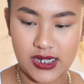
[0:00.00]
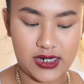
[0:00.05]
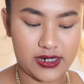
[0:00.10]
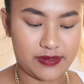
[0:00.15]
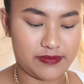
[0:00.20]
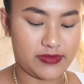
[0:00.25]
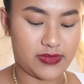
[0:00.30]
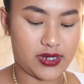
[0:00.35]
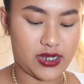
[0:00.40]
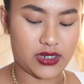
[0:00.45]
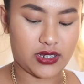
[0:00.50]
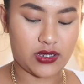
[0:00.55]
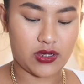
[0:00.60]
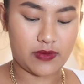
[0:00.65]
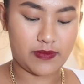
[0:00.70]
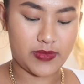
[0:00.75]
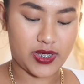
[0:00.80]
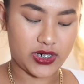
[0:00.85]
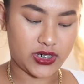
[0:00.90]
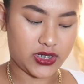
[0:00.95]
I
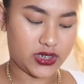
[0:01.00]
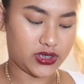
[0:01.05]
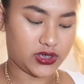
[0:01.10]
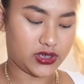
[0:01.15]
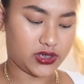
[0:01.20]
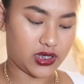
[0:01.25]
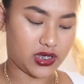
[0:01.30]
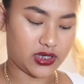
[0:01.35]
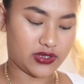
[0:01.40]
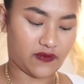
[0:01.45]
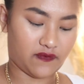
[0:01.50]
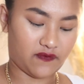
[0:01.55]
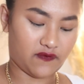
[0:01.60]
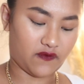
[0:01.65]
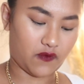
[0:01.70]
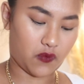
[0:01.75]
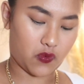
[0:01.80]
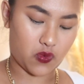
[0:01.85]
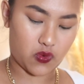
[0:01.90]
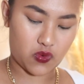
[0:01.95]
got mine in a size
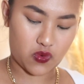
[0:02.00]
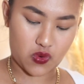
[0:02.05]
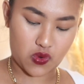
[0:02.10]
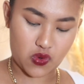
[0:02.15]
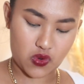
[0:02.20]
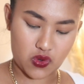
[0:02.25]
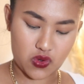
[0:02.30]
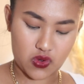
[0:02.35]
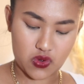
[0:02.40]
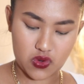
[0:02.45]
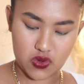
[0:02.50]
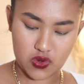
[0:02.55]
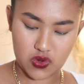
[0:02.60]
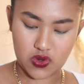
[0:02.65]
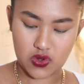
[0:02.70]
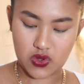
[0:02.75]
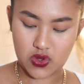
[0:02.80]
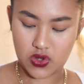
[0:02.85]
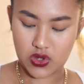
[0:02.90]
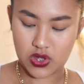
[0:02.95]
4
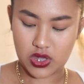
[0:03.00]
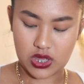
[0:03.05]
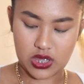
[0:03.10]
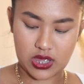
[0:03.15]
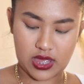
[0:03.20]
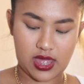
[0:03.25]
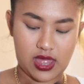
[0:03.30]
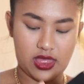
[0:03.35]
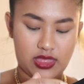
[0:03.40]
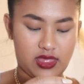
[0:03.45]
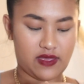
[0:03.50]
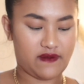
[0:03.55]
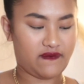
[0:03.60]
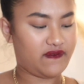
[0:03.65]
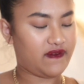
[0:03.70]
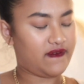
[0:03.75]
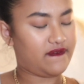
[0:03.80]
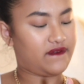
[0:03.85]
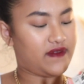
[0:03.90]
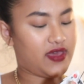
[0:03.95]
and they
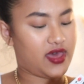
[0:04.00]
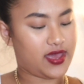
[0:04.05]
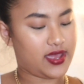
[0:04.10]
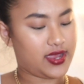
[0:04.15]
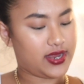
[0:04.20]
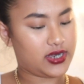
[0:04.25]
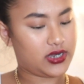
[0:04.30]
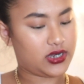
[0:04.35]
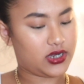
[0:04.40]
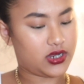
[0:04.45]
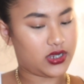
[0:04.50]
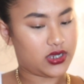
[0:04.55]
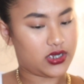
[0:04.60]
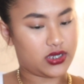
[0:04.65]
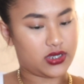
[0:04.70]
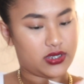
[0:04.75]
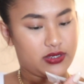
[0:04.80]
fit fine.